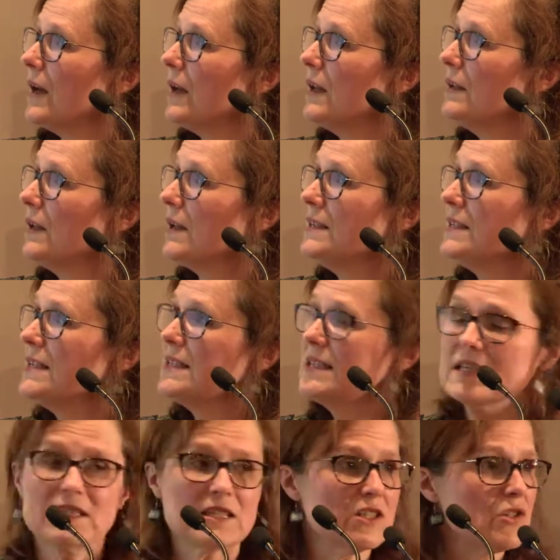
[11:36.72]

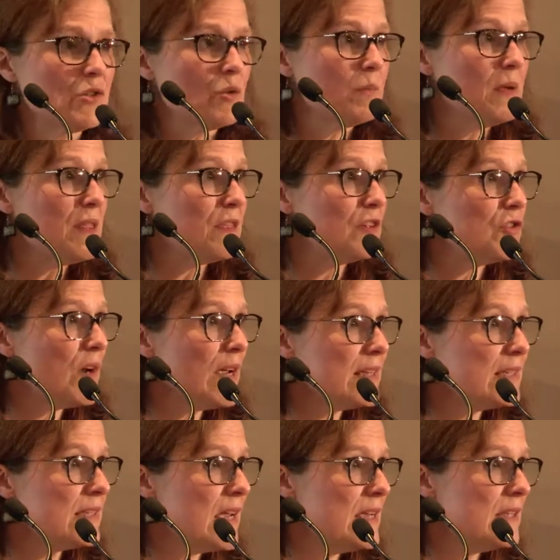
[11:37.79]
1960s saw
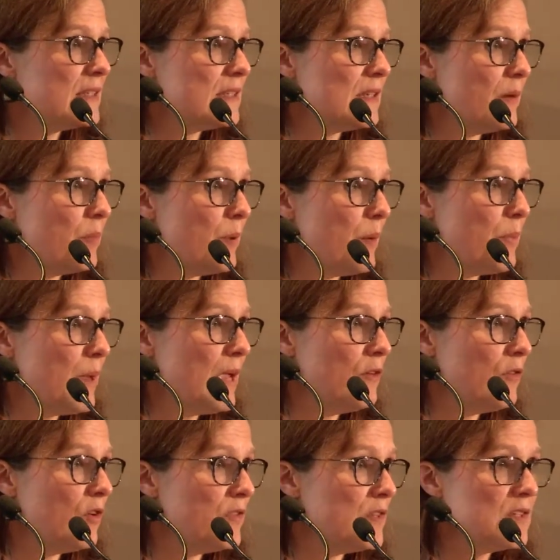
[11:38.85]
methotrexate appear on the